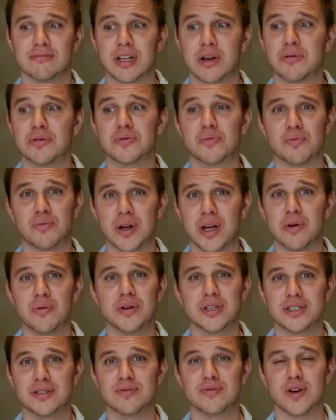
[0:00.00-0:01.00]
It
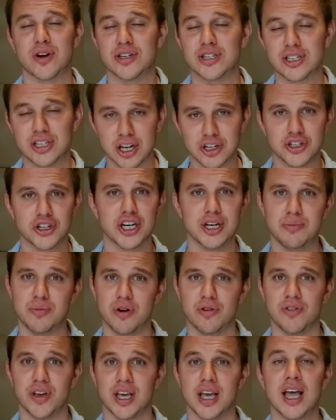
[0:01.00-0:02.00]
was such a good
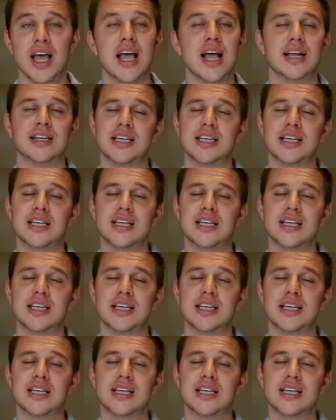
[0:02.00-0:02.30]
movie.